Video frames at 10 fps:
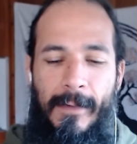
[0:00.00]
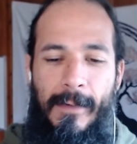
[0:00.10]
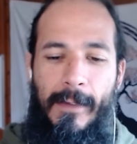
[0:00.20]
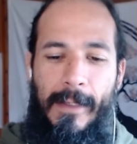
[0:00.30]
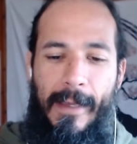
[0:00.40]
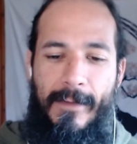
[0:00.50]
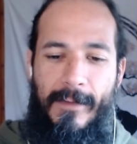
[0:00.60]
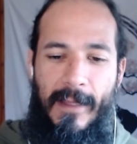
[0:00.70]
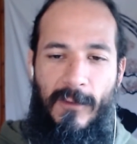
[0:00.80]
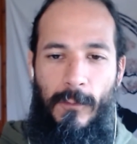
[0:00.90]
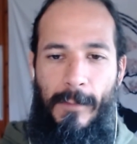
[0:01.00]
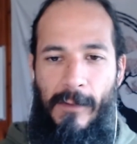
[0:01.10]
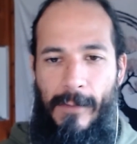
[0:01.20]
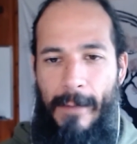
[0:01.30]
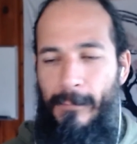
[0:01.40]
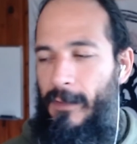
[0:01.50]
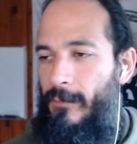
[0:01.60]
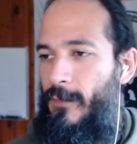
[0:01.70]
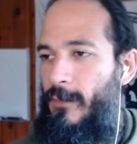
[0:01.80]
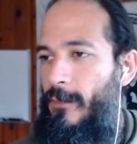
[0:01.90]
In any case, that's all my rambling
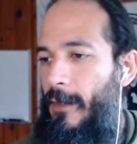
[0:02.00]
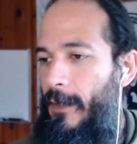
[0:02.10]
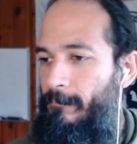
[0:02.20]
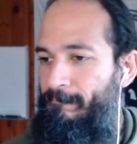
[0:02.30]
for today.